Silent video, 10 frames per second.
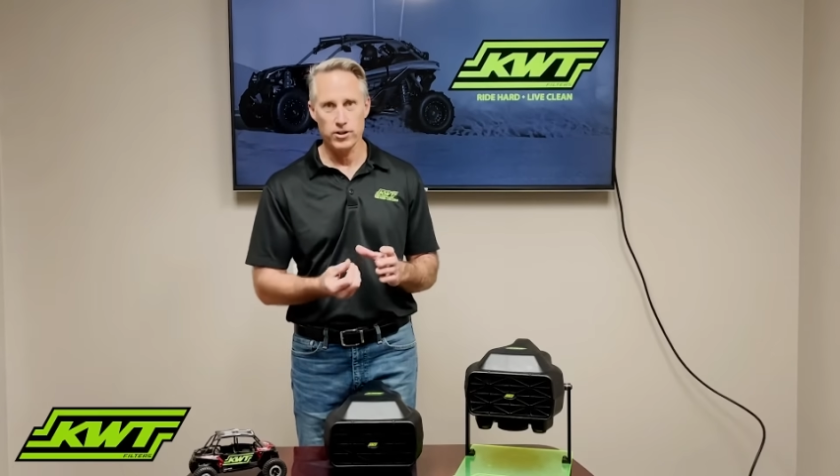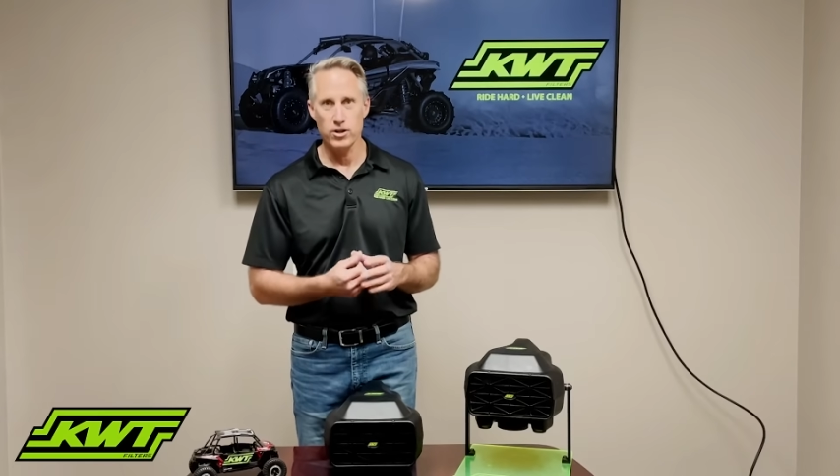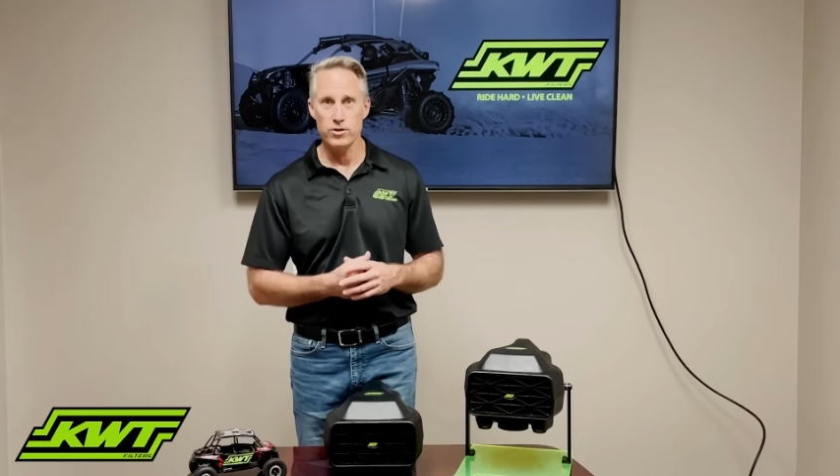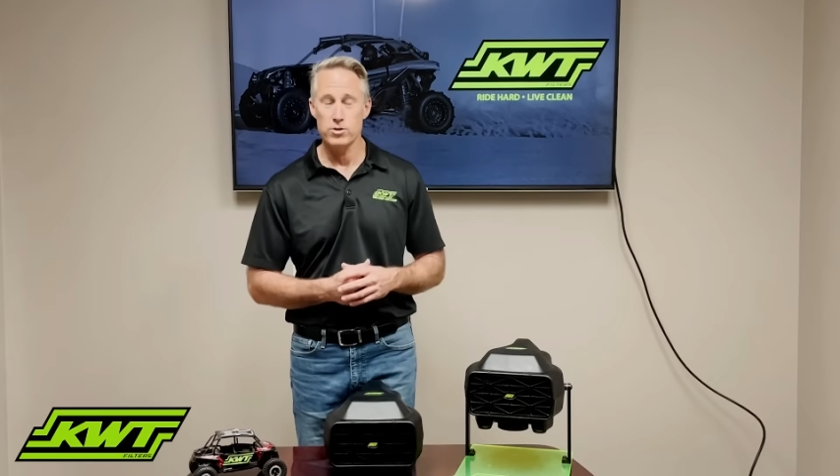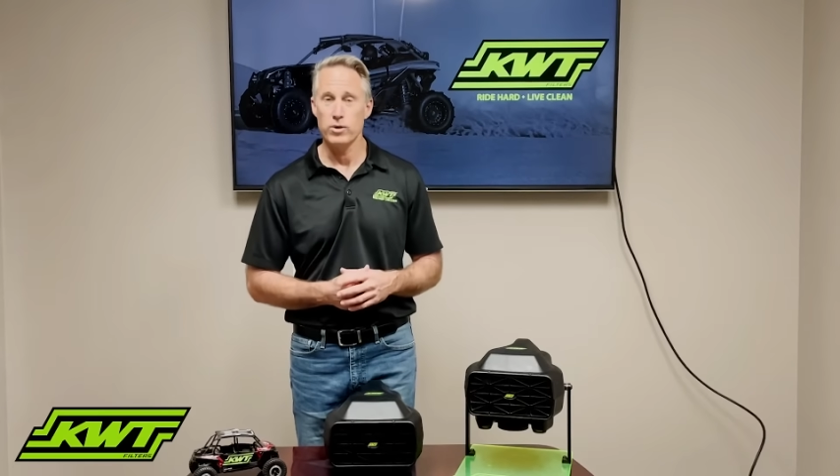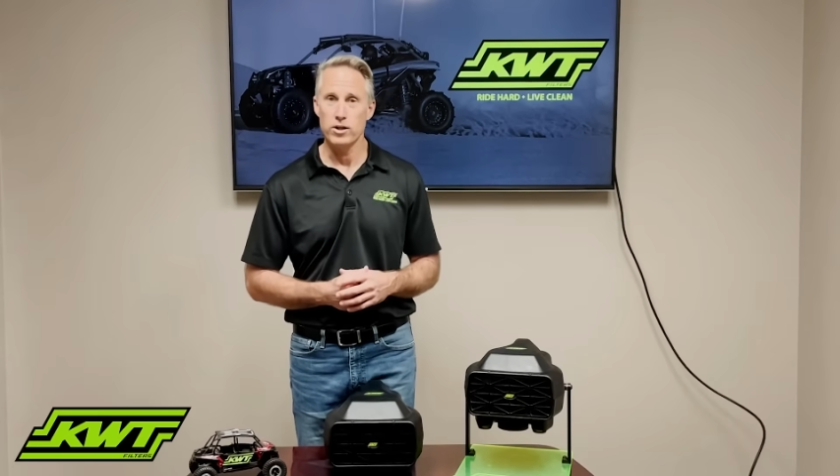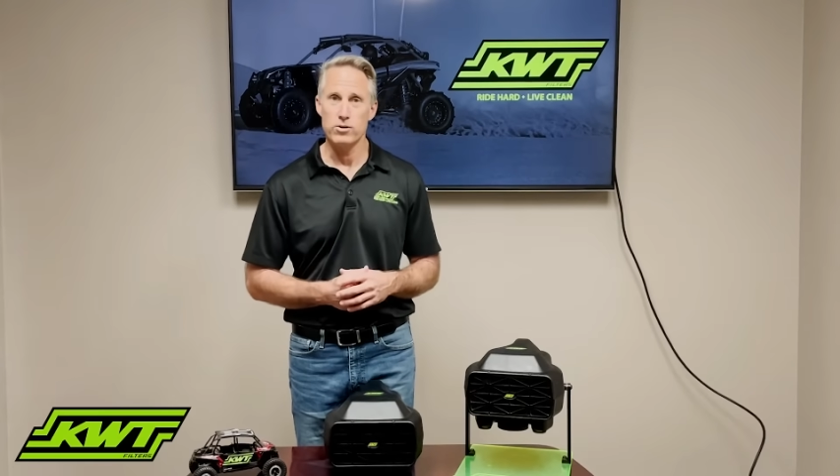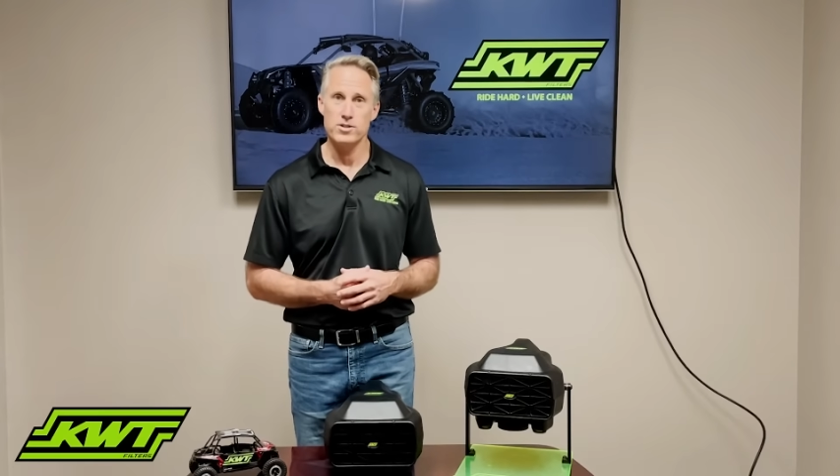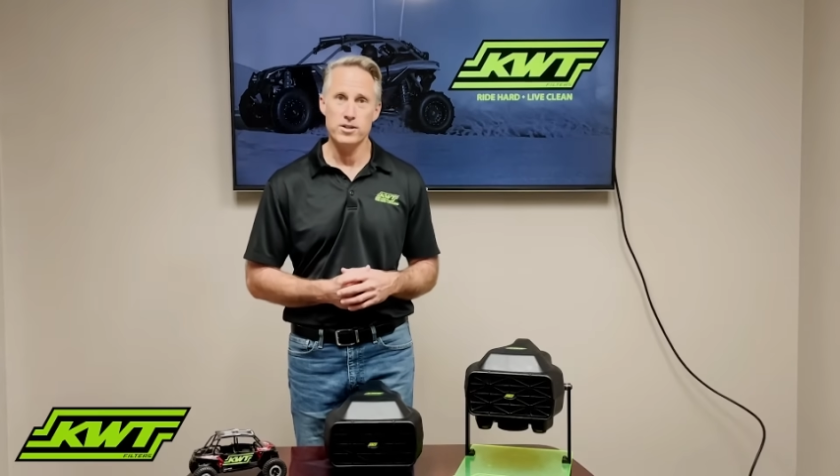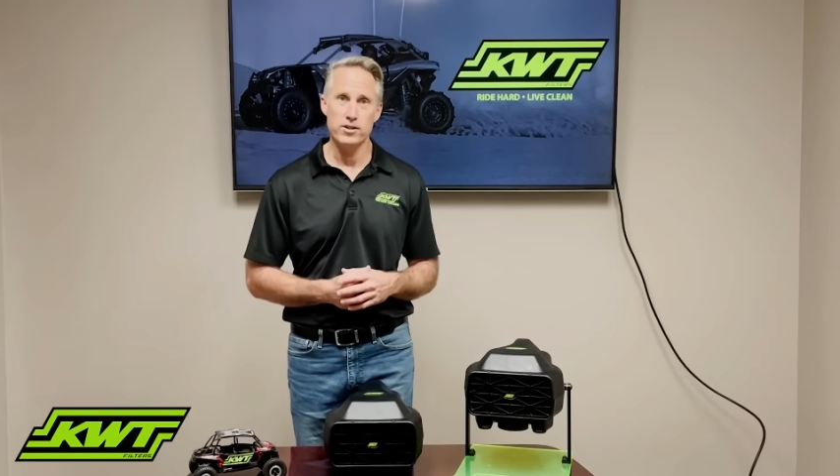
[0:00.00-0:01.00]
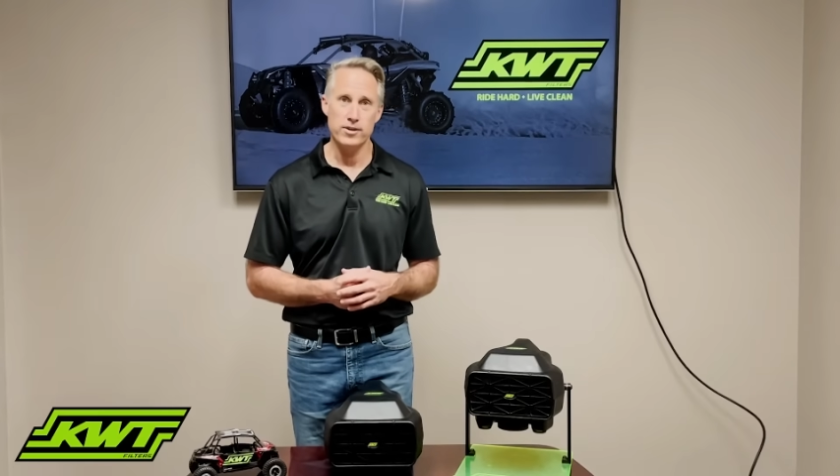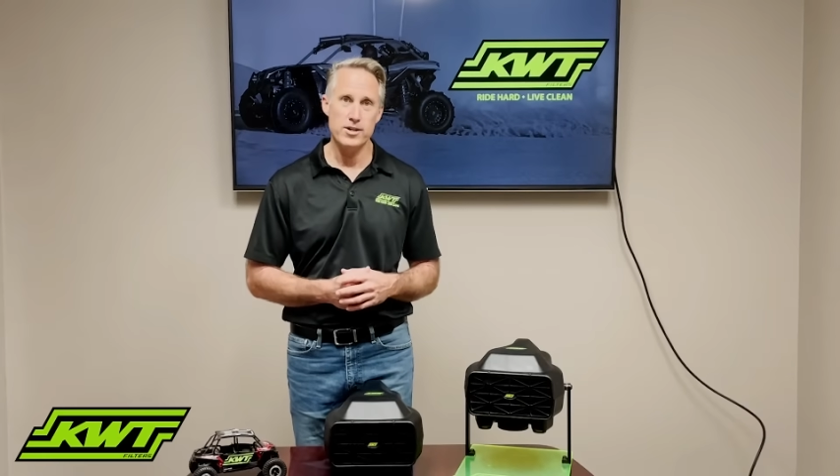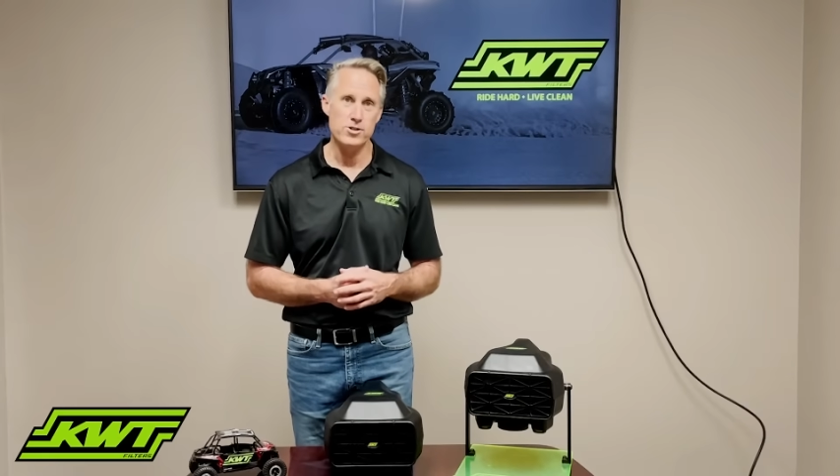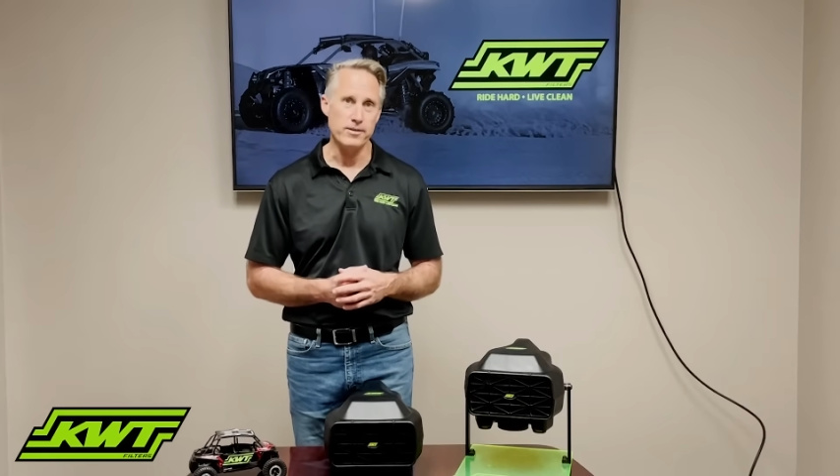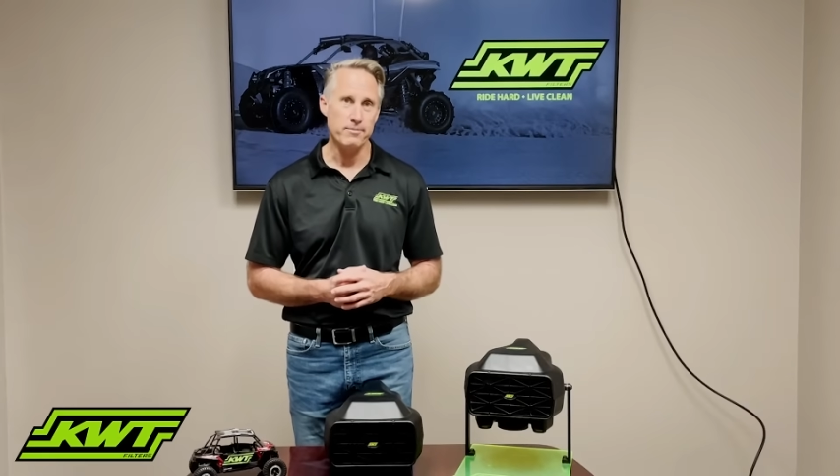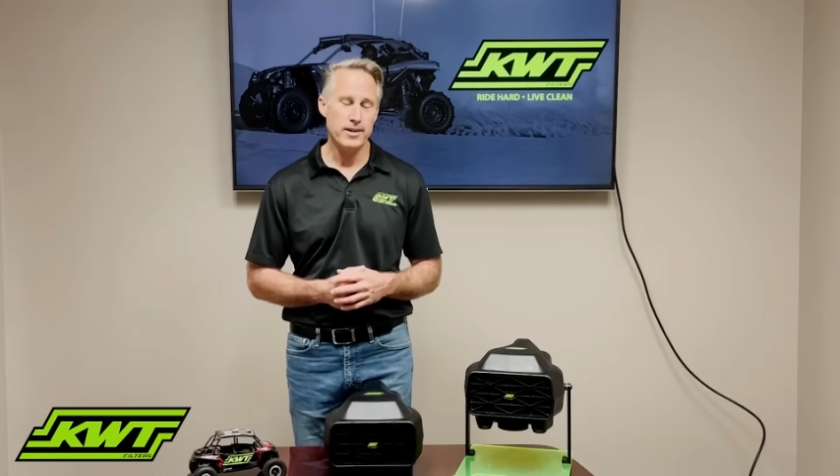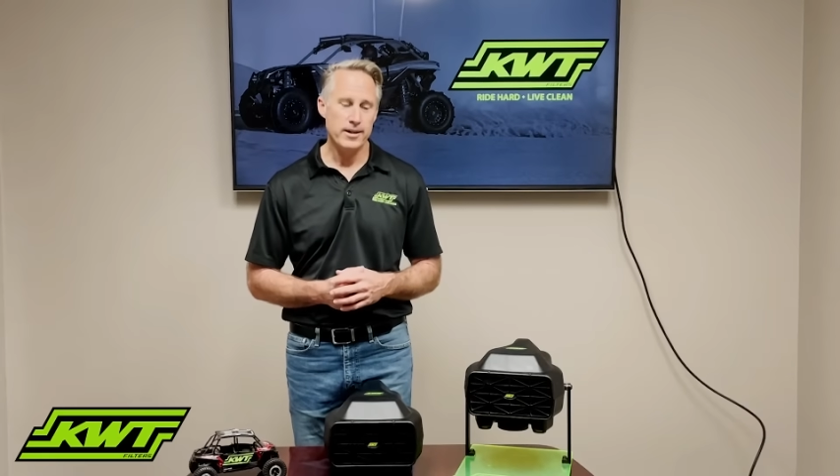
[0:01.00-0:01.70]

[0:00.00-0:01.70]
the cone is what goes into your engine.